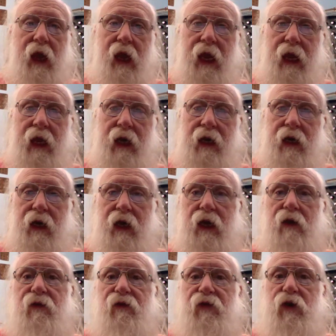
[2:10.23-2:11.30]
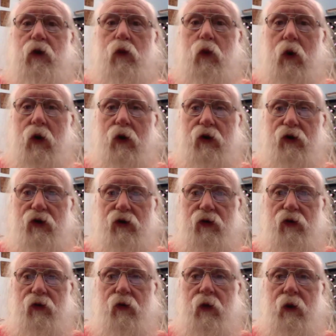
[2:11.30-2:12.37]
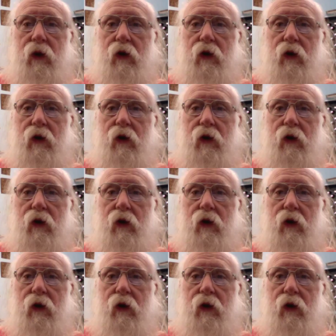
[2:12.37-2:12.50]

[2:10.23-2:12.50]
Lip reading: And if you were to